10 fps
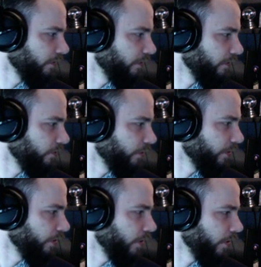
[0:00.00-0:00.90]
So we're going to
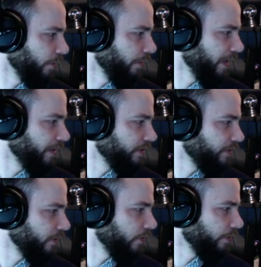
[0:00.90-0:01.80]
go in our pages
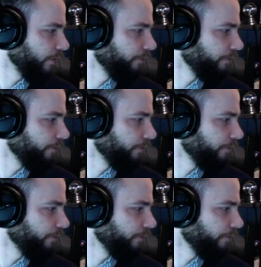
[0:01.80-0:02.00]
folder.